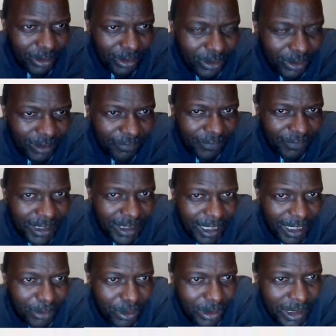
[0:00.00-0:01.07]
It's not the first time.
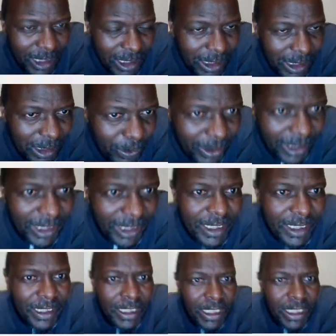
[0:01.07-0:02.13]
So let's look at
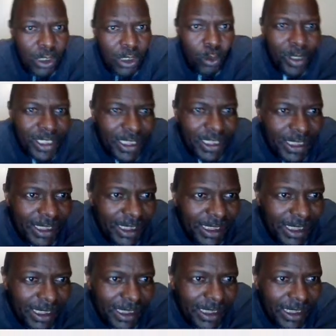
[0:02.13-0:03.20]
what it
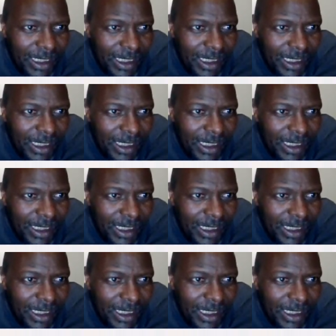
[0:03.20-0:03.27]
is.